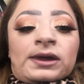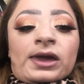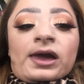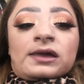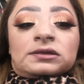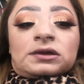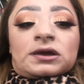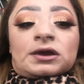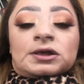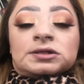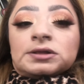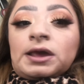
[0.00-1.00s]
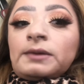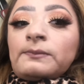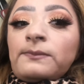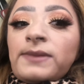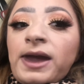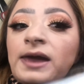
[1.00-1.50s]
and it is a
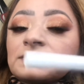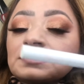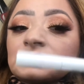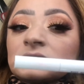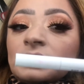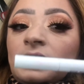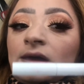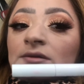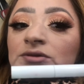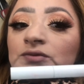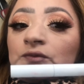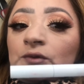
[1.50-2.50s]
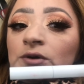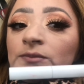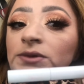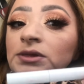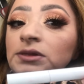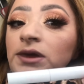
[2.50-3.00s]
matte X
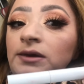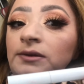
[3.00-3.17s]
formula.